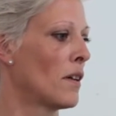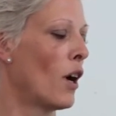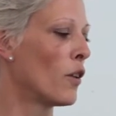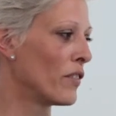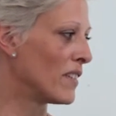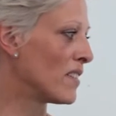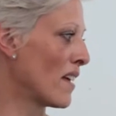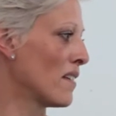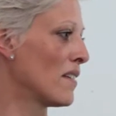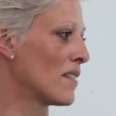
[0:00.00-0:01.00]
of
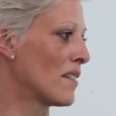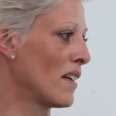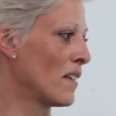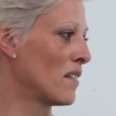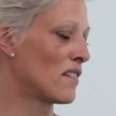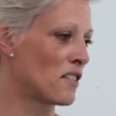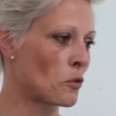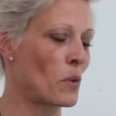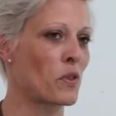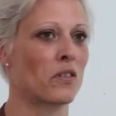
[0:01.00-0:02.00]
intent in the
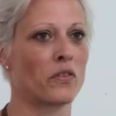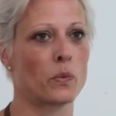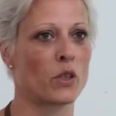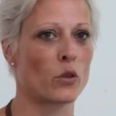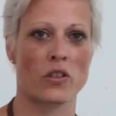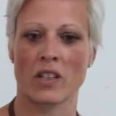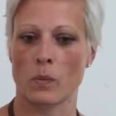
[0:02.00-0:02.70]
description of the project,